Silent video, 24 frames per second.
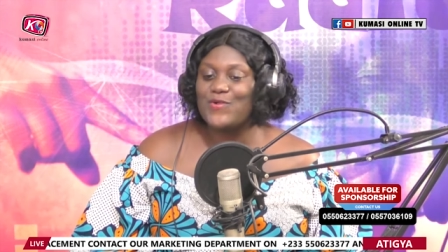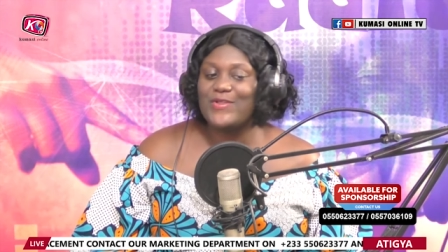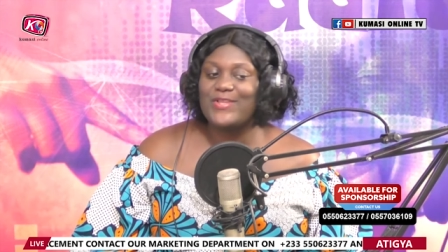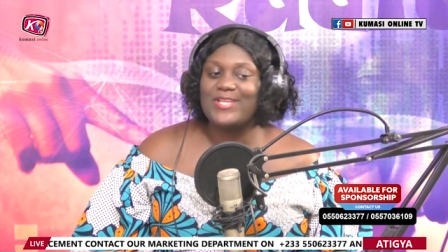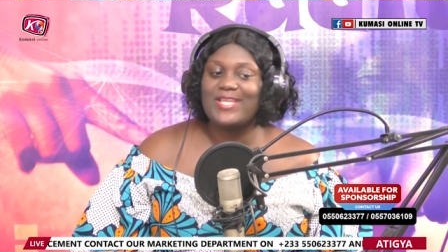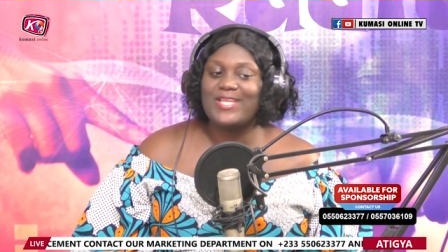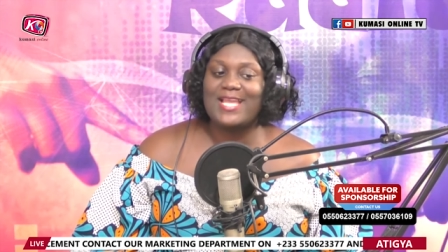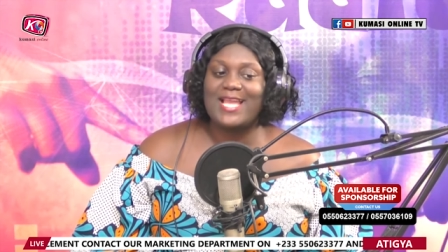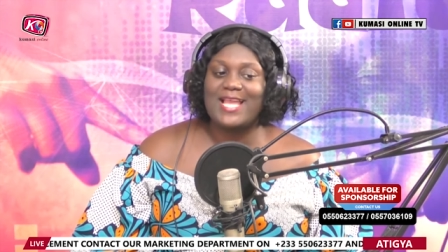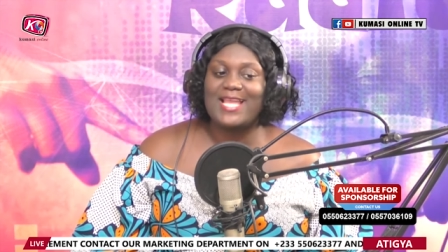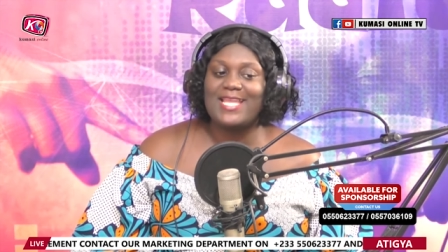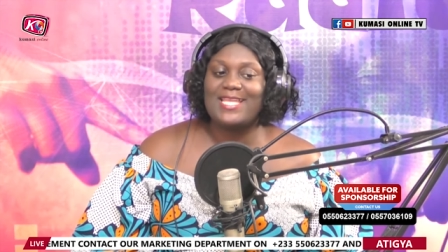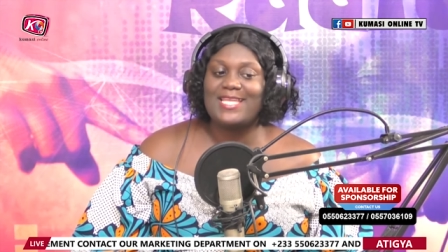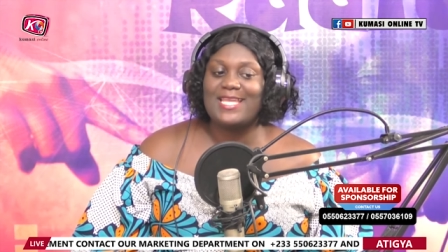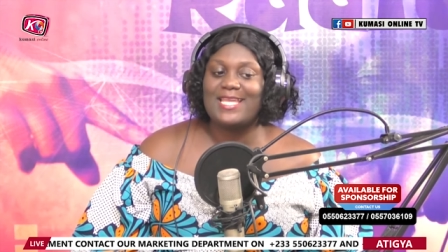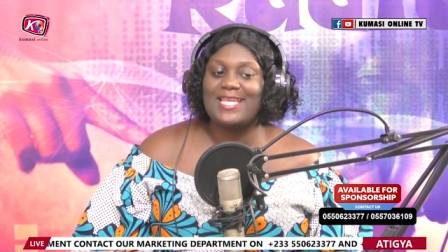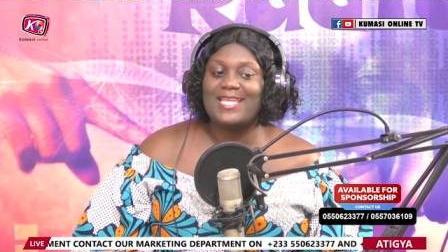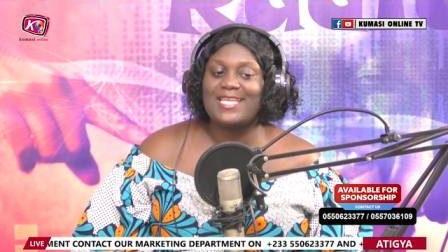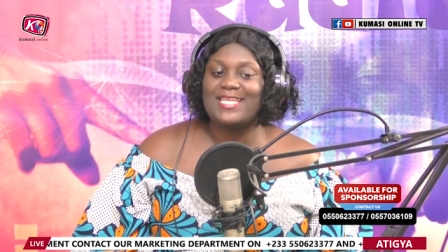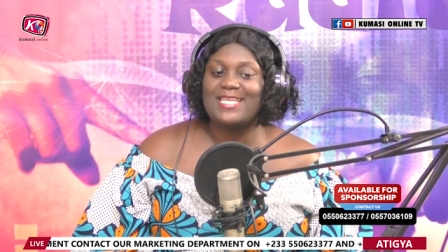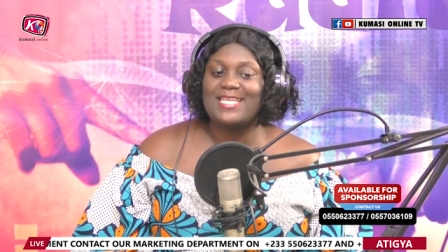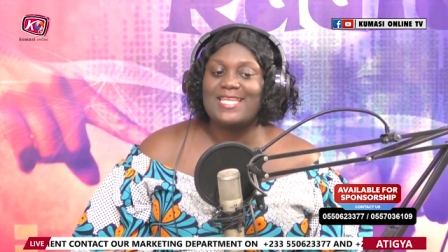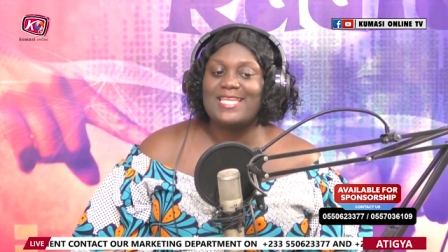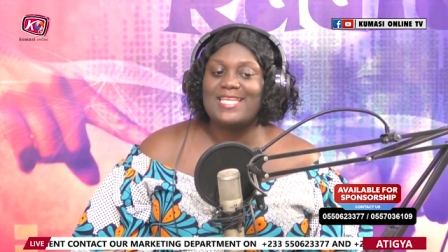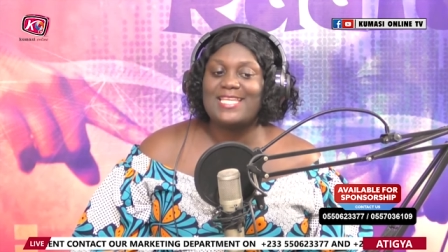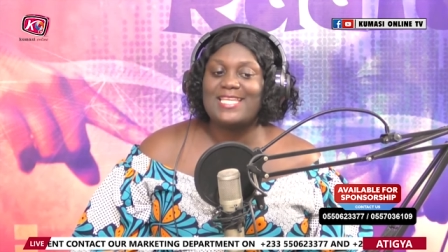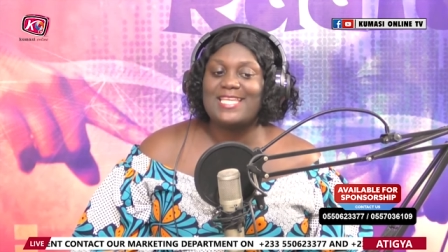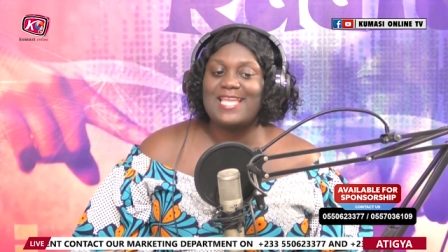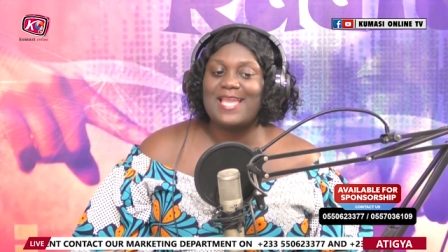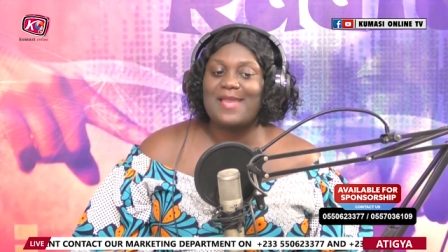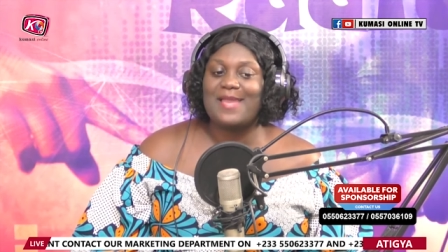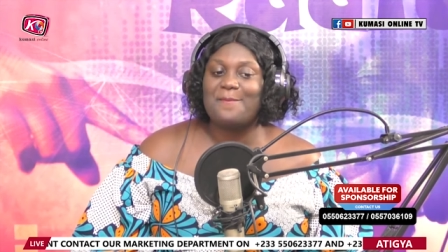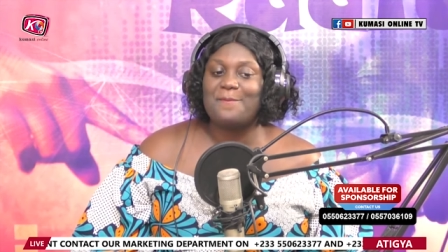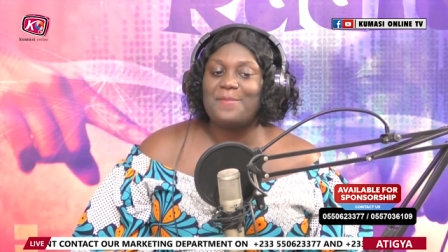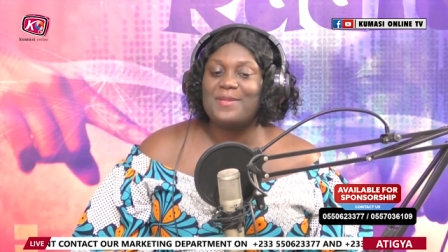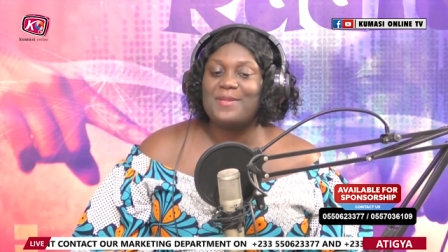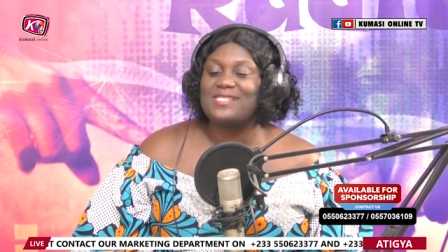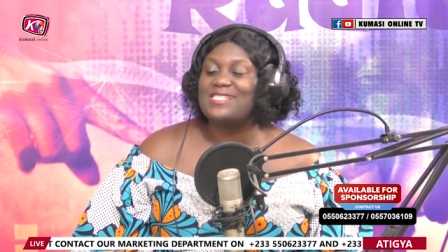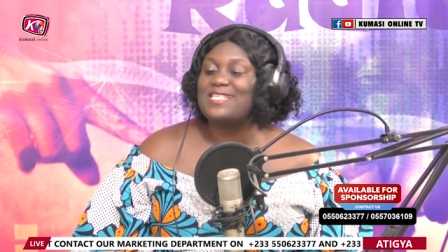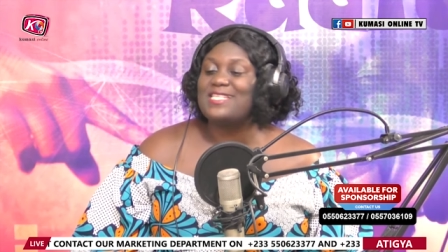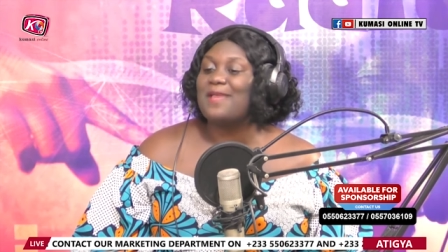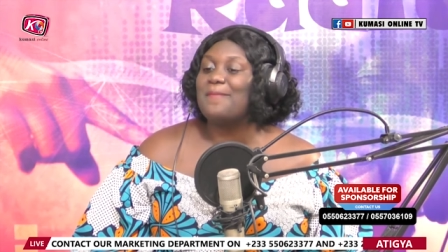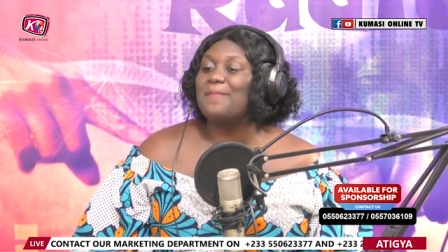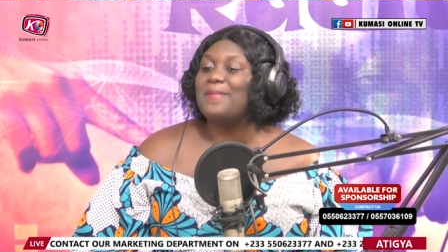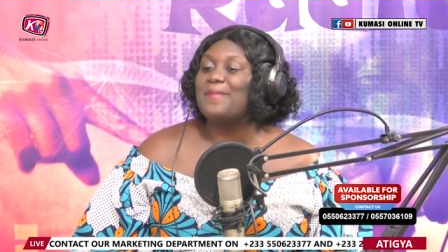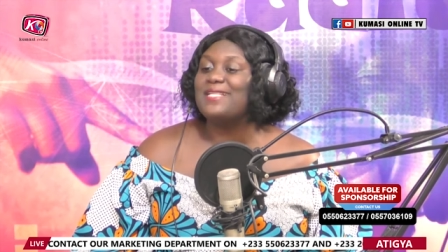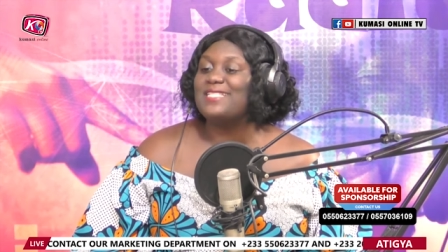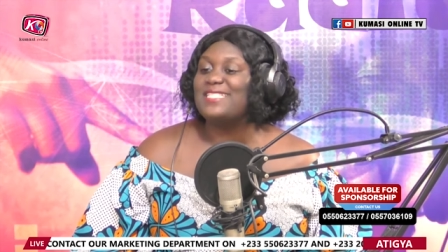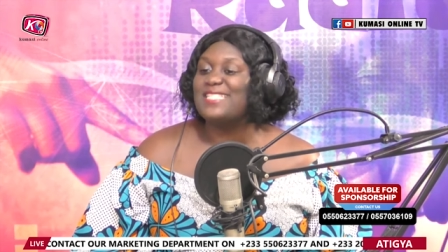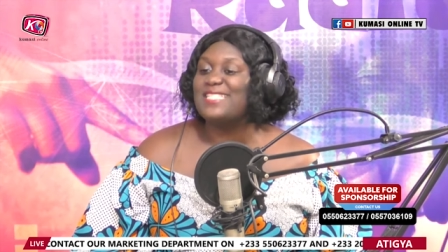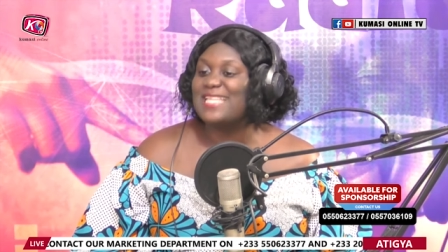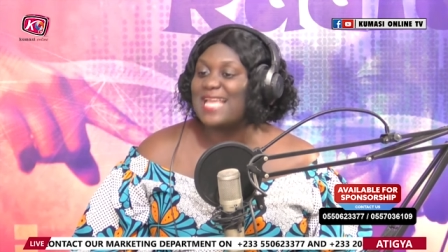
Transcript: ye pessy a beji,